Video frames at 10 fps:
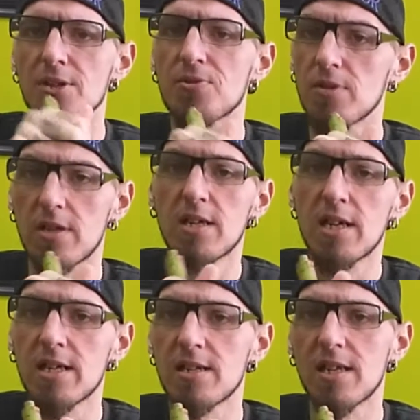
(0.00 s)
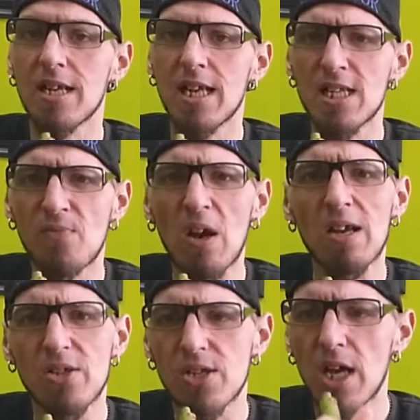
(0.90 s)
It's very
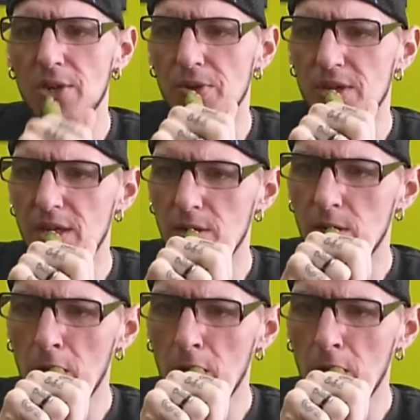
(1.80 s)
subtle too.